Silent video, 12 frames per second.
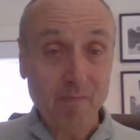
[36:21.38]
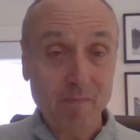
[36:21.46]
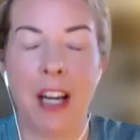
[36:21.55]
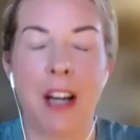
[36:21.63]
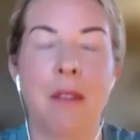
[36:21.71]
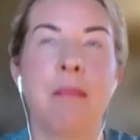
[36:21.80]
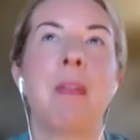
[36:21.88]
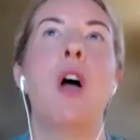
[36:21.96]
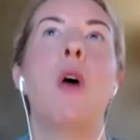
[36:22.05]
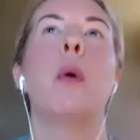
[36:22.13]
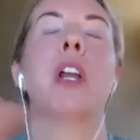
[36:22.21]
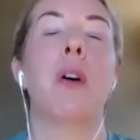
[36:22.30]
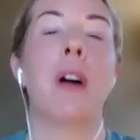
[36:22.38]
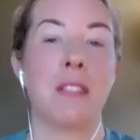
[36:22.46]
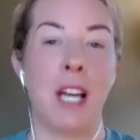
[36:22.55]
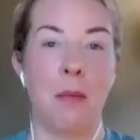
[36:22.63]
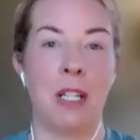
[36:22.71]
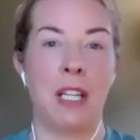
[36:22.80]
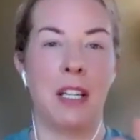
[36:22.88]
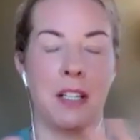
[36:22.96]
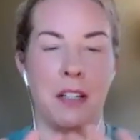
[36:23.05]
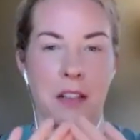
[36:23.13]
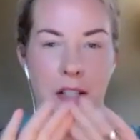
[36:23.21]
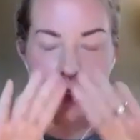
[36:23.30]
Yeah. We don't have time to get
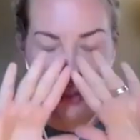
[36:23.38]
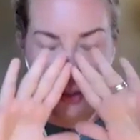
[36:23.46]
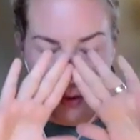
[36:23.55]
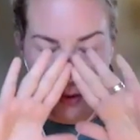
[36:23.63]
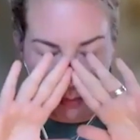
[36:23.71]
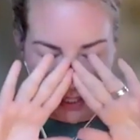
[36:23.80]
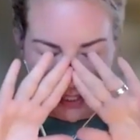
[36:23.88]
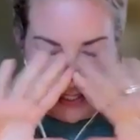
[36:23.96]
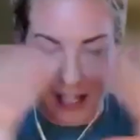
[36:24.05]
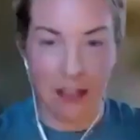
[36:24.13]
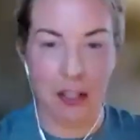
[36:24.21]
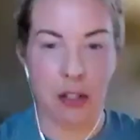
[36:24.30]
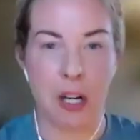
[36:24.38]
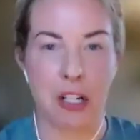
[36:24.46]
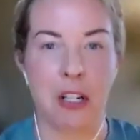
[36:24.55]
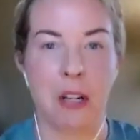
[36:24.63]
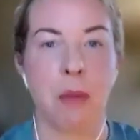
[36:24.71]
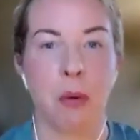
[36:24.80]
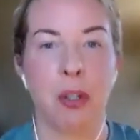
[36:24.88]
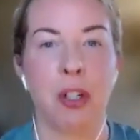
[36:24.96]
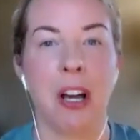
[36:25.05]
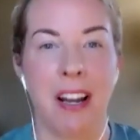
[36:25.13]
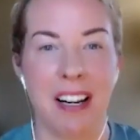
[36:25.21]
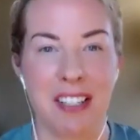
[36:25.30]
into this, so I'm going to save this question, but we're
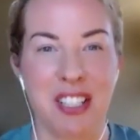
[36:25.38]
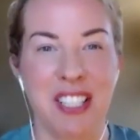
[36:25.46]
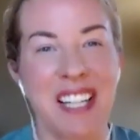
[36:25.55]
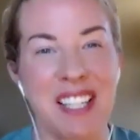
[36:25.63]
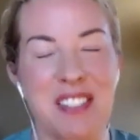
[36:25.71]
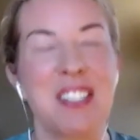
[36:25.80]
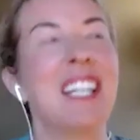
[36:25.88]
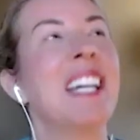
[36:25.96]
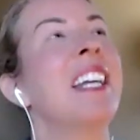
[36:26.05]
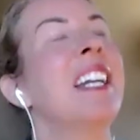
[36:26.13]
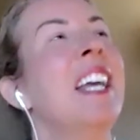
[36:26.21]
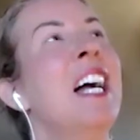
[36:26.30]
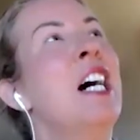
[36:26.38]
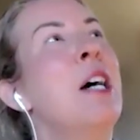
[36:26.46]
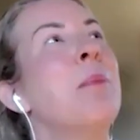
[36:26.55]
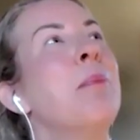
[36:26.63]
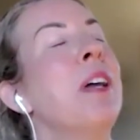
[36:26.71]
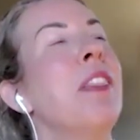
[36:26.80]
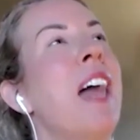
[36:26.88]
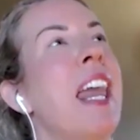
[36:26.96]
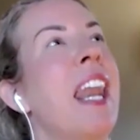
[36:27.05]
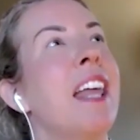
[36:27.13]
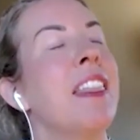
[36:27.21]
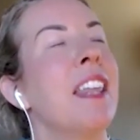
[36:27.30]
not actually answering it. But then
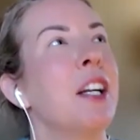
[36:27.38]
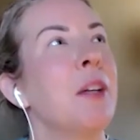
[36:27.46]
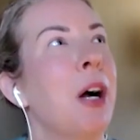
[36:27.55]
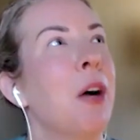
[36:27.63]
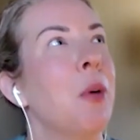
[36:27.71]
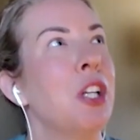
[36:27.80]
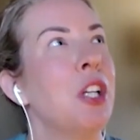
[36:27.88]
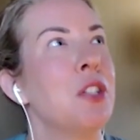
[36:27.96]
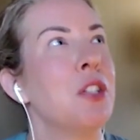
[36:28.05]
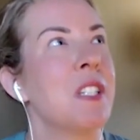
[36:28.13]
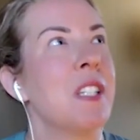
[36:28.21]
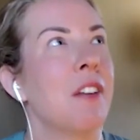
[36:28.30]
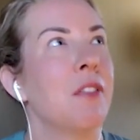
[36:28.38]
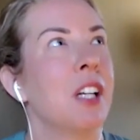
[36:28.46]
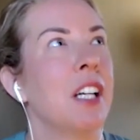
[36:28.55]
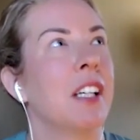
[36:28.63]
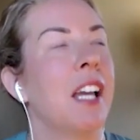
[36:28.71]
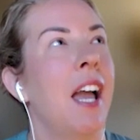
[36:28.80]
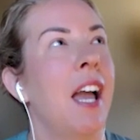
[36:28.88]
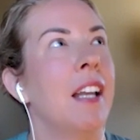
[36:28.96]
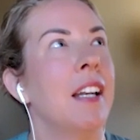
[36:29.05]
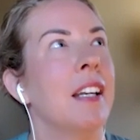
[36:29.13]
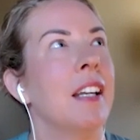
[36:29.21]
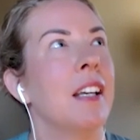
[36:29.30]
I think about what you just said, Rick,
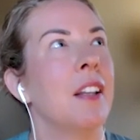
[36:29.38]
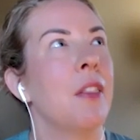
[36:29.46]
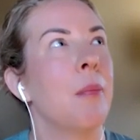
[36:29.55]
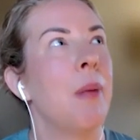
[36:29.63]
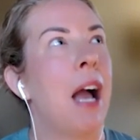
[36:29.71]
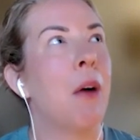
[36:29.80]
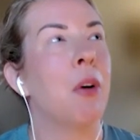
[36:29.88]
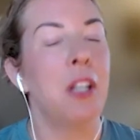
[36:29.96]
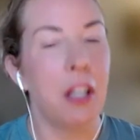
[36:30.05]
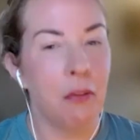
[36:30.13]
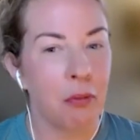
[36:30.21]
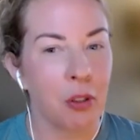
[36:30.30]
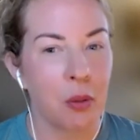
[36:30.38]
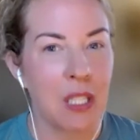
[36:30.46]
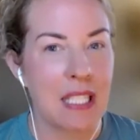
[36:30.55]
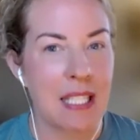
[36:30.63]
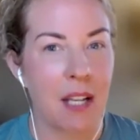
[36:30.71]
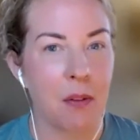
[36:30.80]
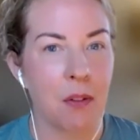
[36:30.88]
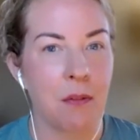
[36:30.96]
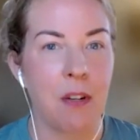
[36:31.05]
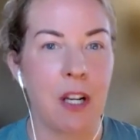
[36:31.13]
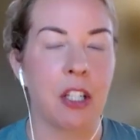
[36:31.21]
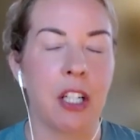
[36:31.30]
and power and influence
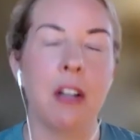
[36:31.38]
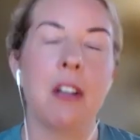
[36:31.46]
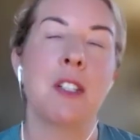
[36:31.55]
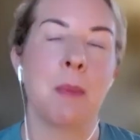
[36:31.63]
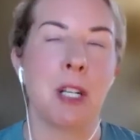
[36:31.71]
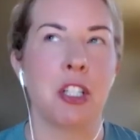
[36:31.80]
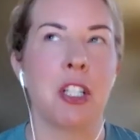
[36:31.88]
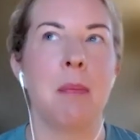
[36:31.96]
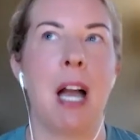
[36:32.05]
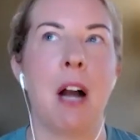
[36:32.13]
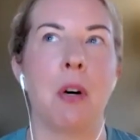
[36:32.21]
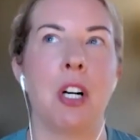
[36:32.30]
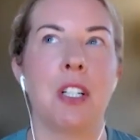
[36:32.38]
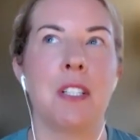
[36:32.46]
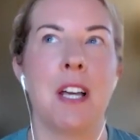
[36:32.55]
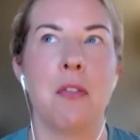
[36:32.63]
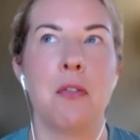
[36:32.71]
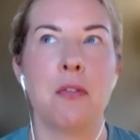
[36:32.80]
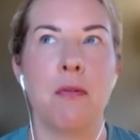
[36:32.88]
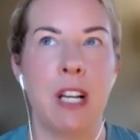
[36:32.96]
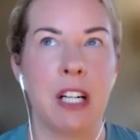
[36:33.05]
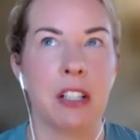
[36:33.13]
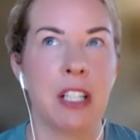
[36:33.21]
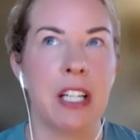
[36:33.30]
especially power, sounds
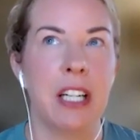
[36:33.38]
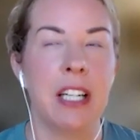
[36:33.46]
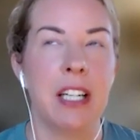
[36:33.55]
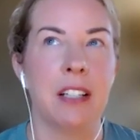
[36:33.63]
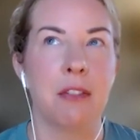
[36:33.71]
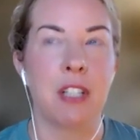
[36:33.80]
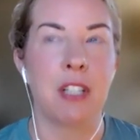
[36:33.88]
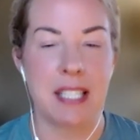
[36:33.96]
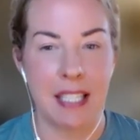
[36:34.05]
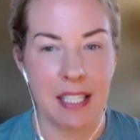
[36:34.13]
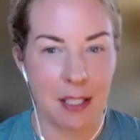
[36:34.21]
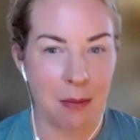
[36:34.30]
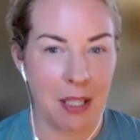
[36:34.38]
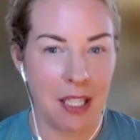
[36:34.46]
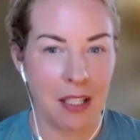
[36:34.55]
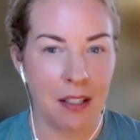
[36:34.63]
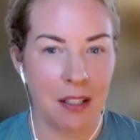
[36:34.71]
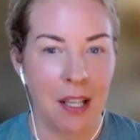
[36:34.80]
very risky to me,